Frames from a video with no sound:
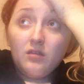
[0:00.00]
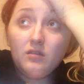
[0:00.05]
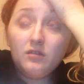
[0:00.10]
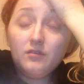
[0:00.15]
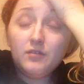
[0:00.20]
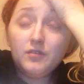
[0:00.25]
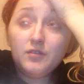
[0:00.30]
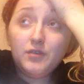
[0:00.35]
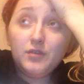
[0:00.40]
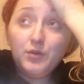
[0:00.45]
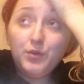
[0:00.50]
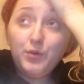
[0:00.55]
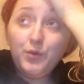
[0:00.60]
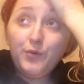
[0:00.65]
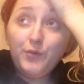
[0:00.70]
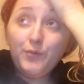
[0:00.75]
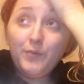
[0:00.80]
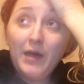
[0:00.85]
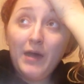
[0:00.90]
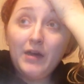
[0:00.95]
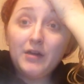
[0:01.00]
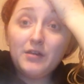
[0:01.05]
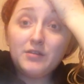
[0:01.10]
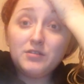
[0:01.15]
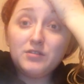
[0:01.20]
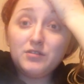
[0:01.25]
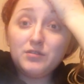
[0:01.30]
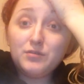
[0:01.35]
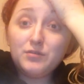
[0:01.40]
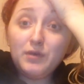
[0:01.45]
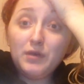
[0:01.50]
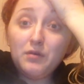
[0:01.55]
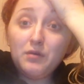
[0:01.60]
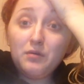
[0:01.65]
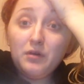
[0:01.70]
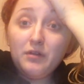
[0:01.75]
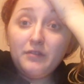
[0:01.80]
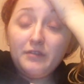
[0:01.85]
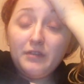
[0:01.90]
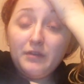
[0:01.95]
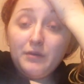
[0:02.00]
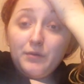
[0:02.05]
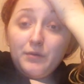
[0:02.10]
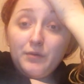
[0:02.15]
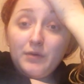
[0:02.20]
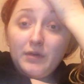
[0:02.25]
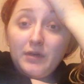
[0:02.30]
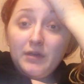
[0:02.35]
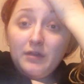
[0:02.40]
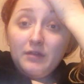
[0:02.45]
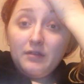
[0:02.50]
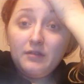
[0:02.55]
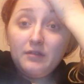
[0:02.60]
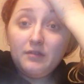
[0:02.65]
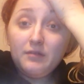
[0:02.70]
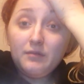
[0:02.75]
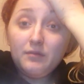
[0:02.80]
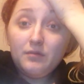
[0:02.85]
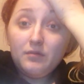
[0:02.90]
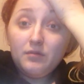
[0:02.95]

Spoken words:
It's going to go back to the way it was. I know it is.